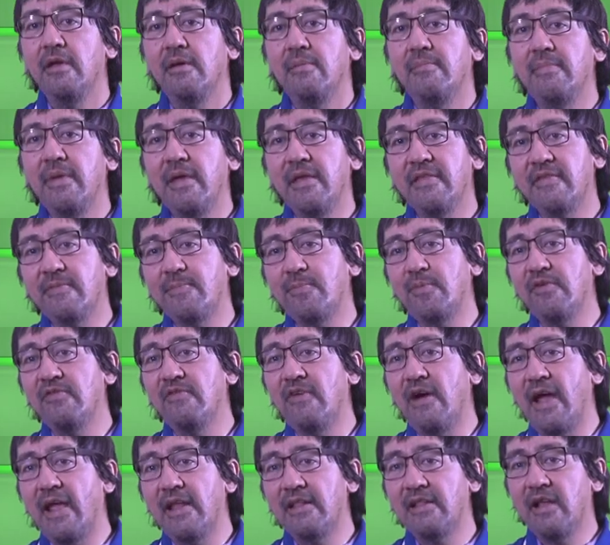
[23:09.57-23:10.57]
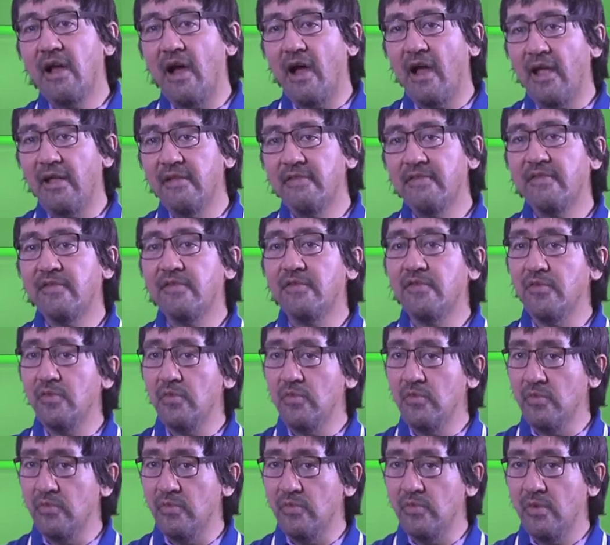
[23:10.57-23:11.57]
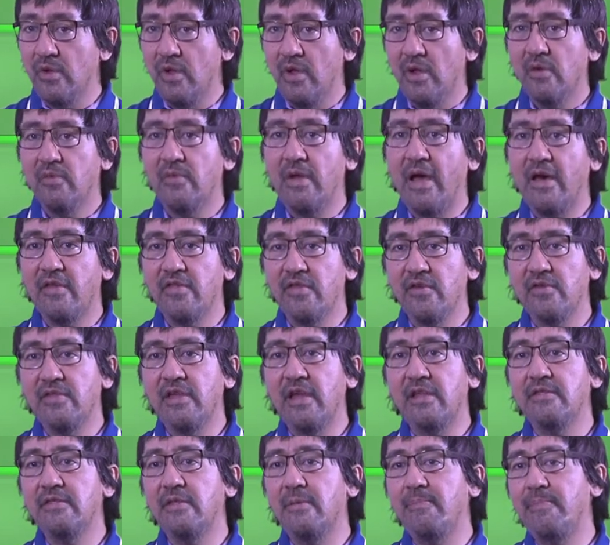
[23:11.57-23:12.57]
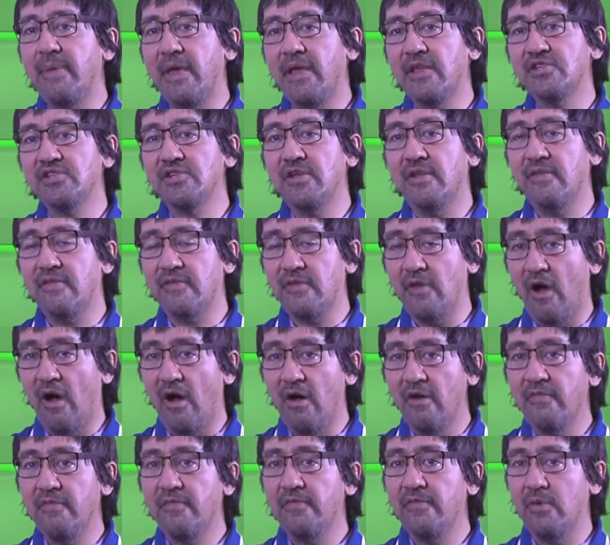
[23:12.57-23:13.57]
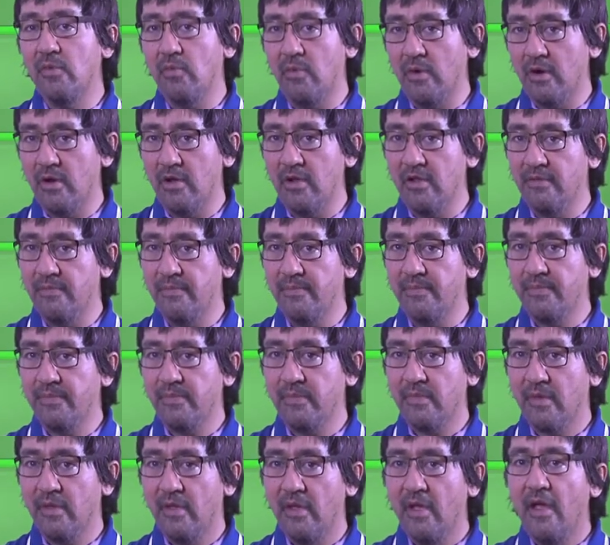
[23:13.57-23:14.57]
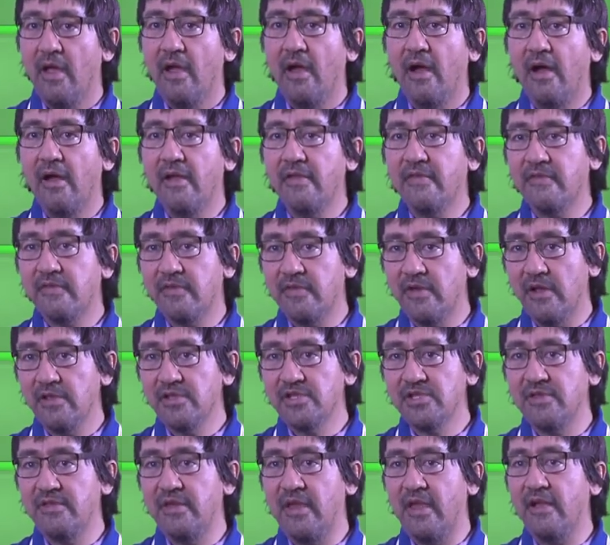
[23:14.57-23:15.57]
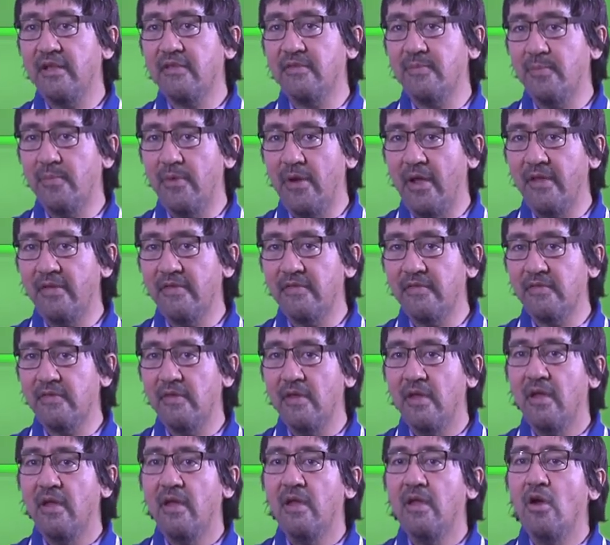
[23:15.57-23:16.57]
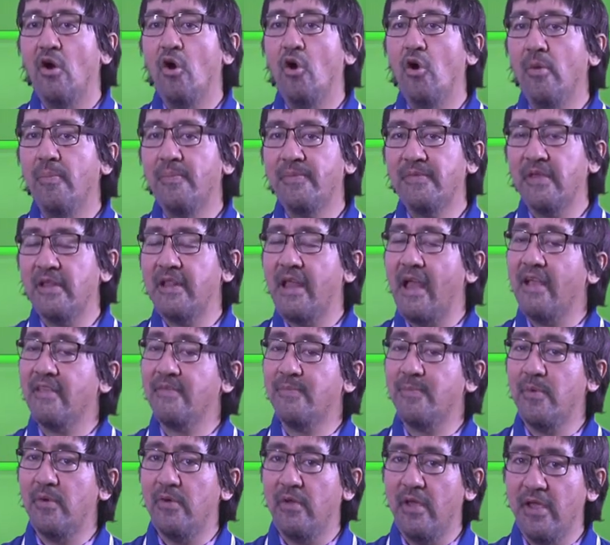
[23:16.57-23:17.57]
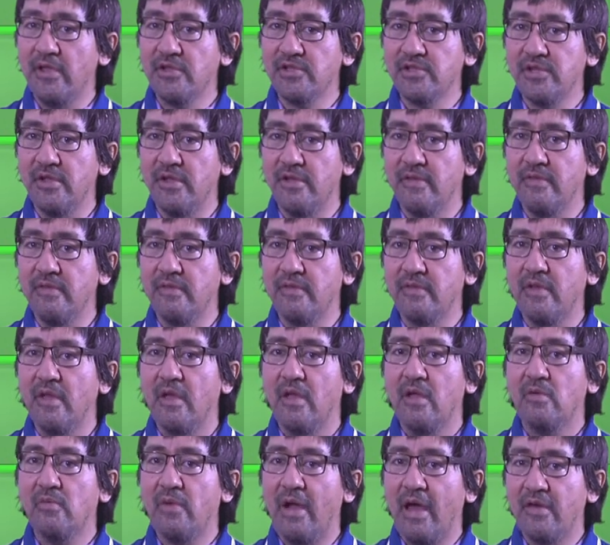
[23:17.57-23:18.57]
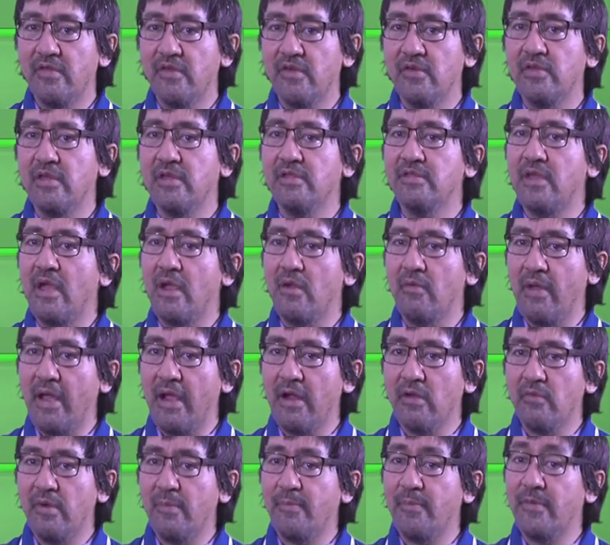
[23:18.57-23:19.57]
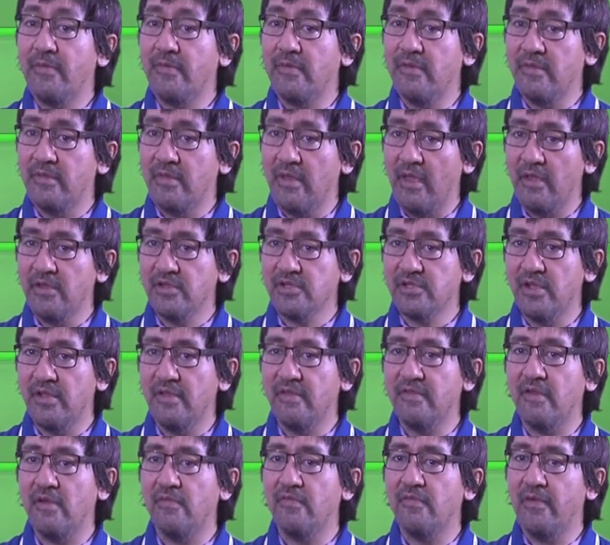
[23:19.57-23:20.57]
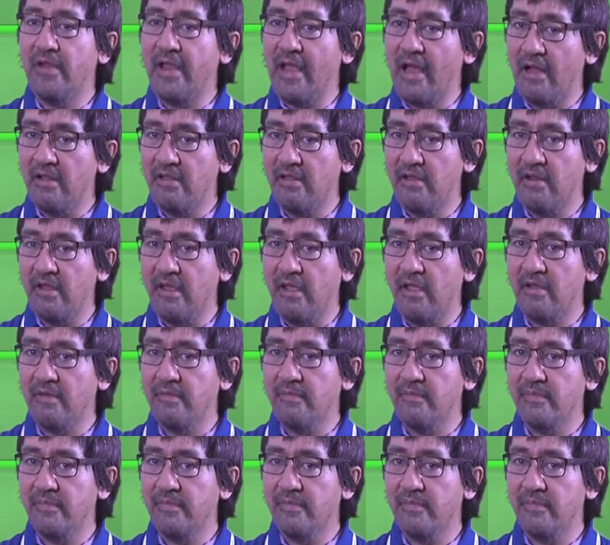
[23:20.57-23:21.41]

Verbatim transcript: Myths provide guides too, rather than depictions of the world. As such, they express hopes and aspirations rather than direct representations of reality.